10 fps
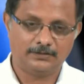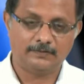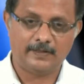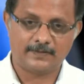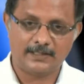So
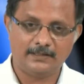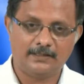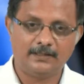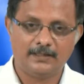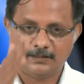we have seen
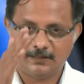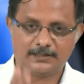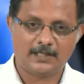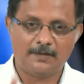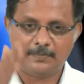that the
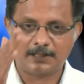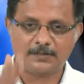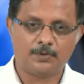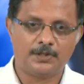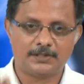sharp
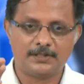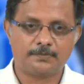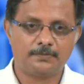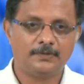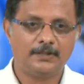action potentials,
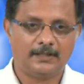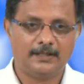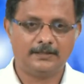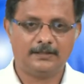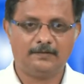
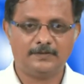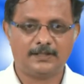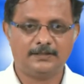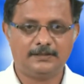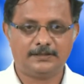right, which
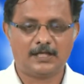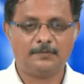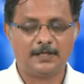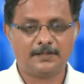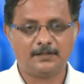are the sharp
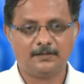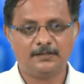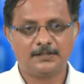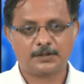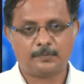electrical
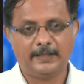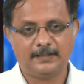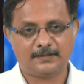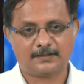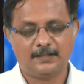
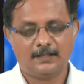spikes,